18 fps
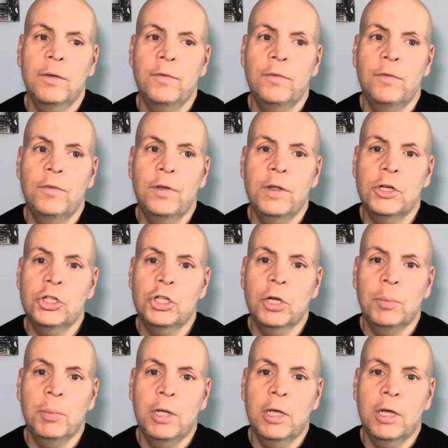
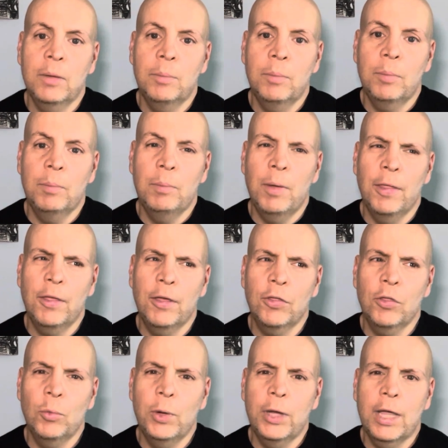finishing me up, I think,
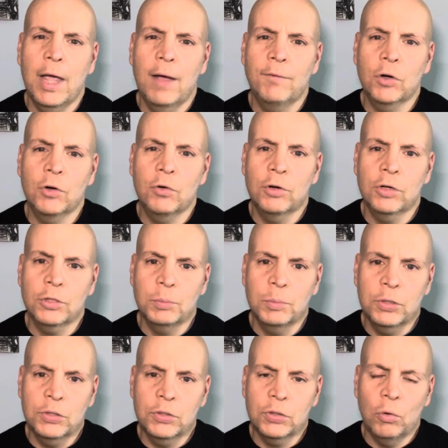the week after
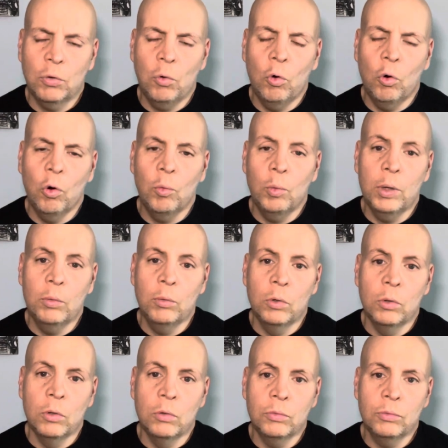Christmas, or we
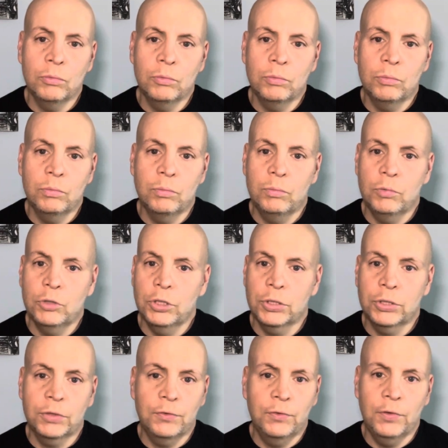will
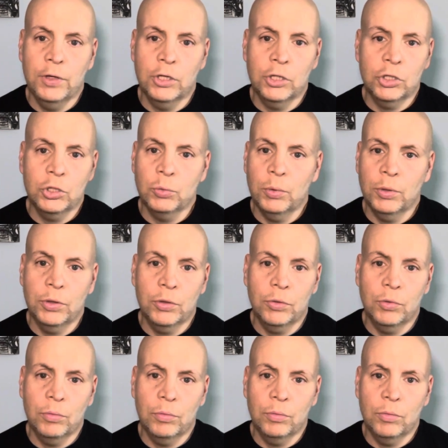just finish with
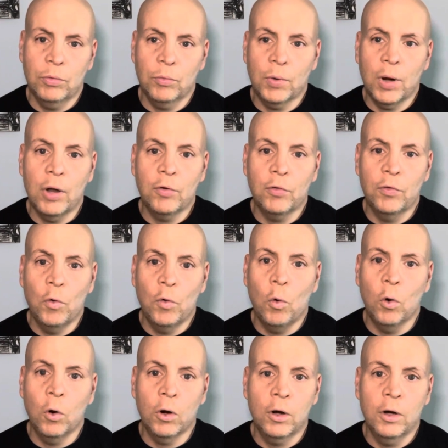the round
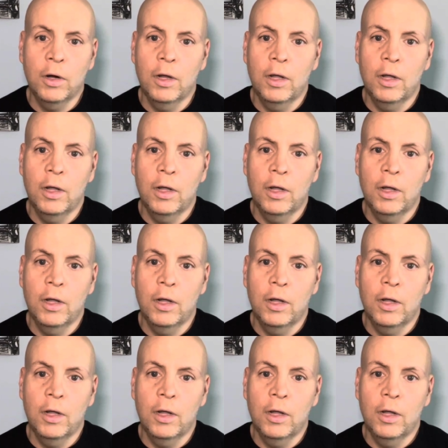4,